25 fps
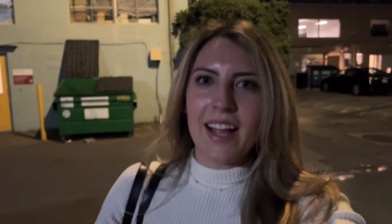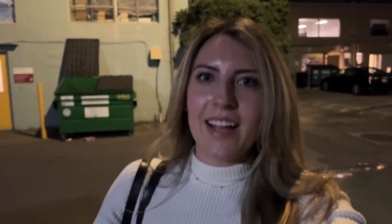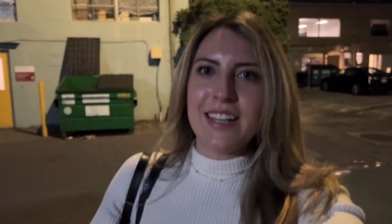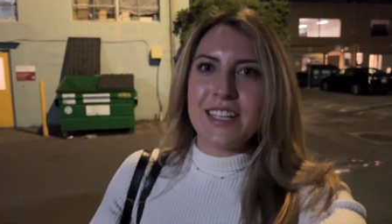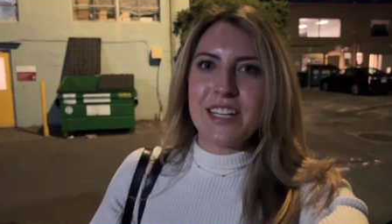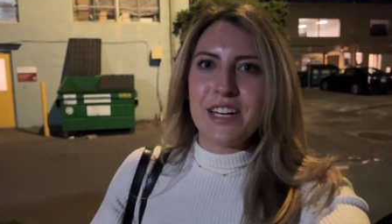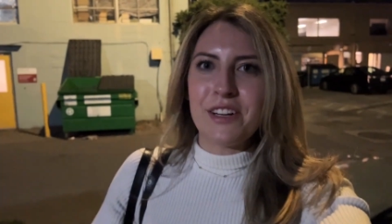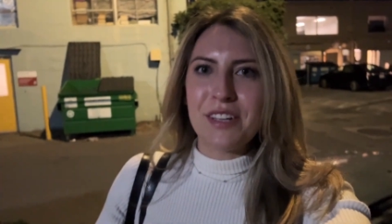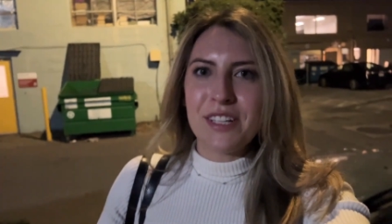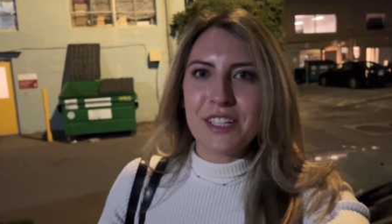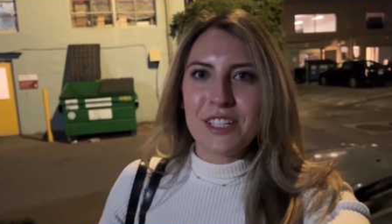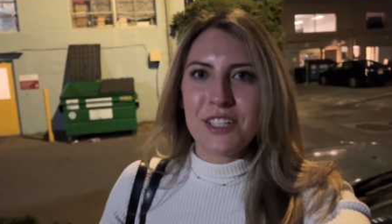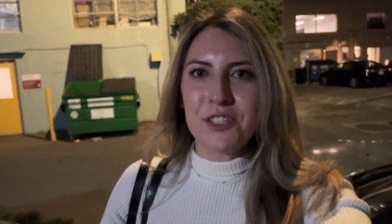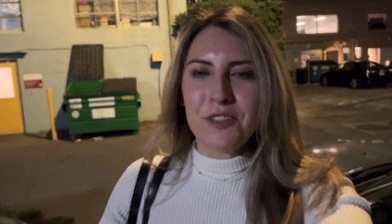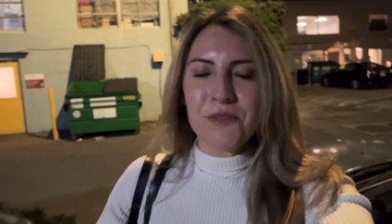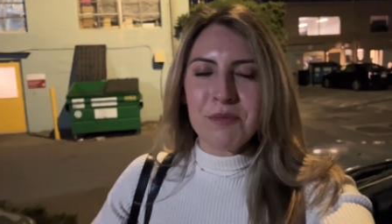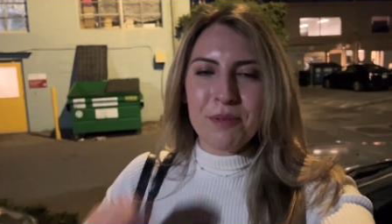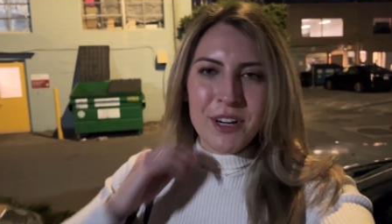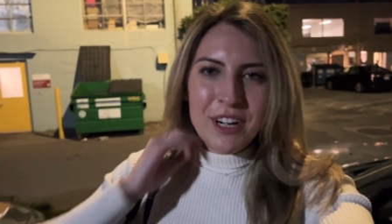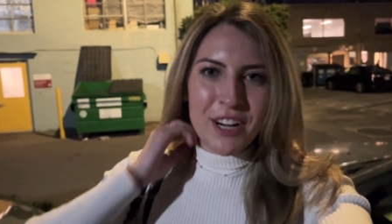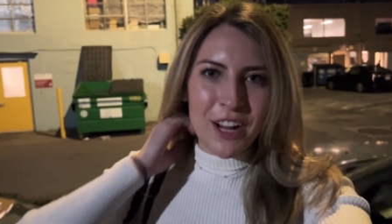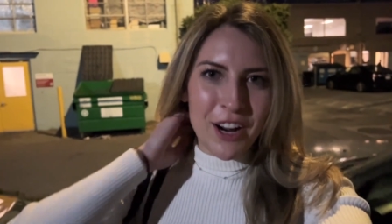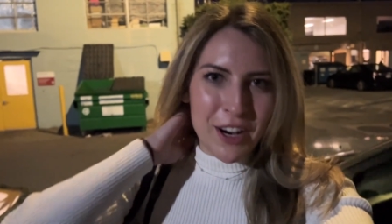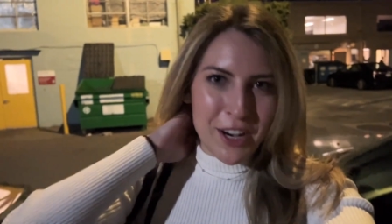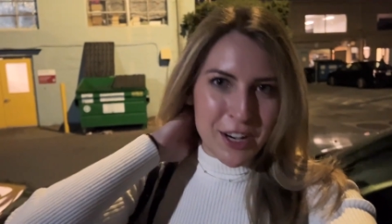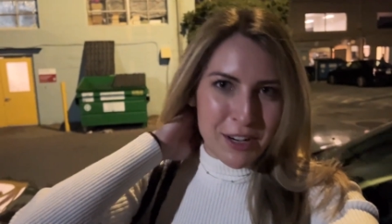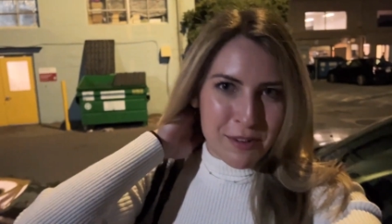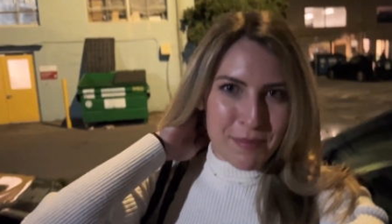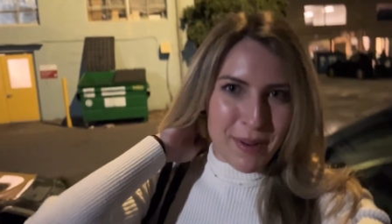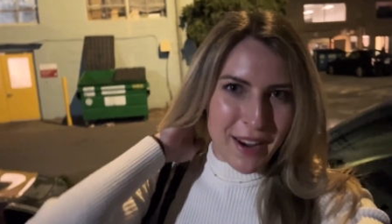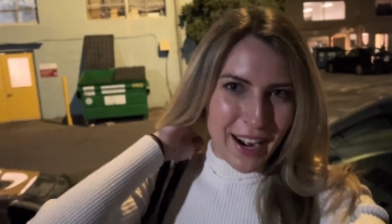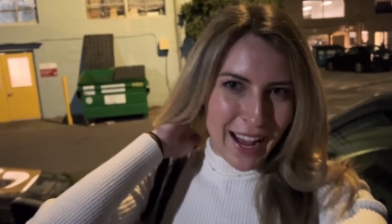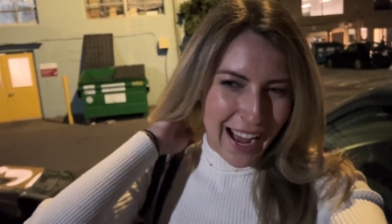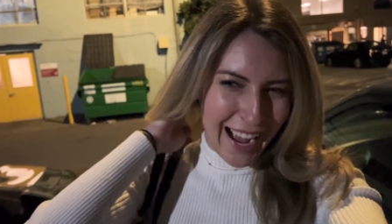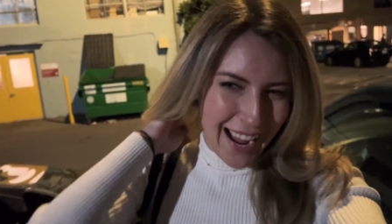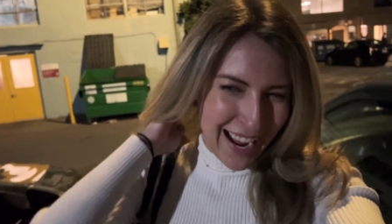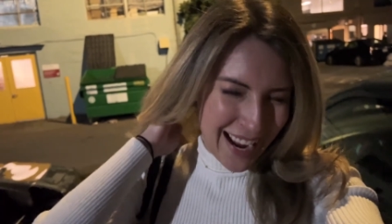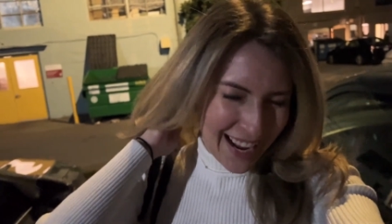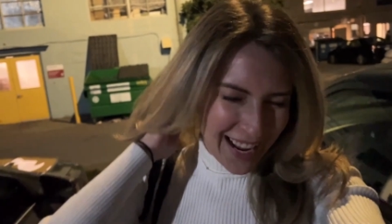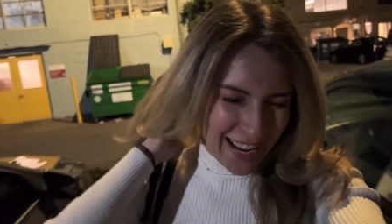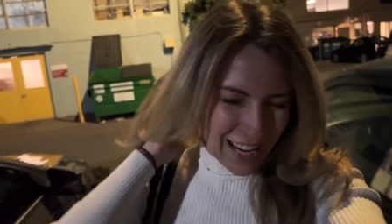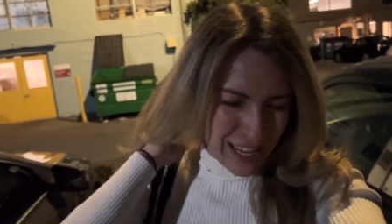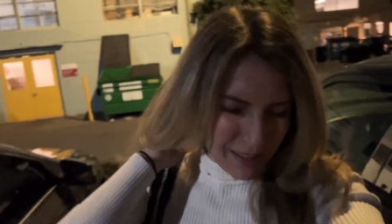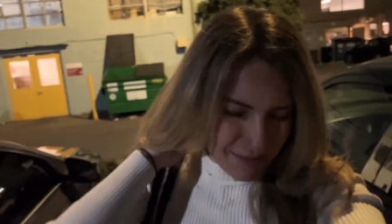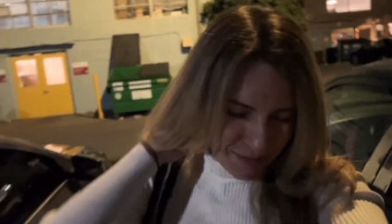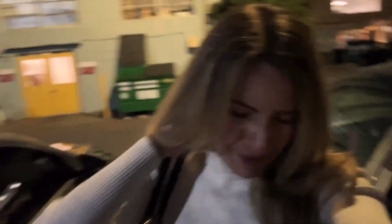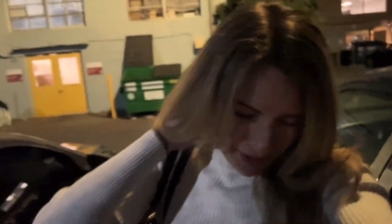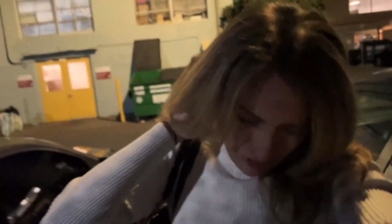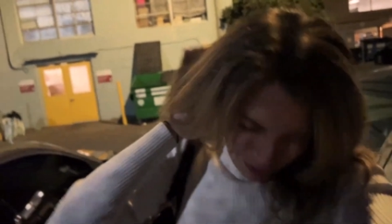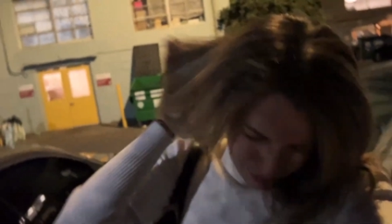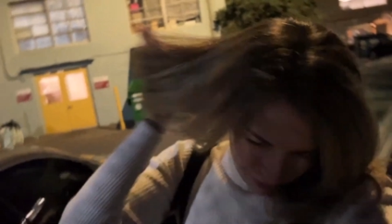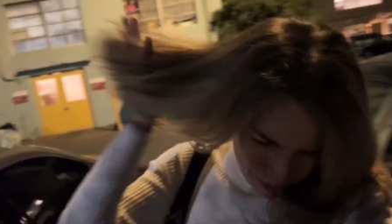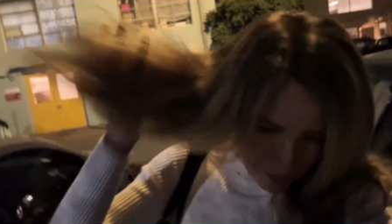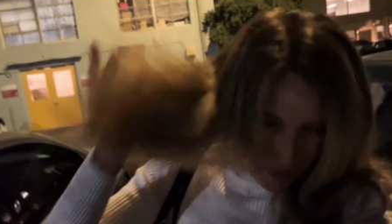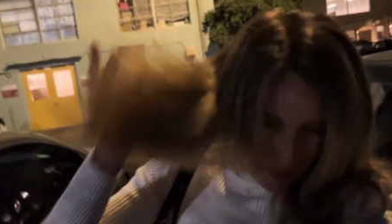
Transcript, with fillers: I know it's super dark, but I am, oh,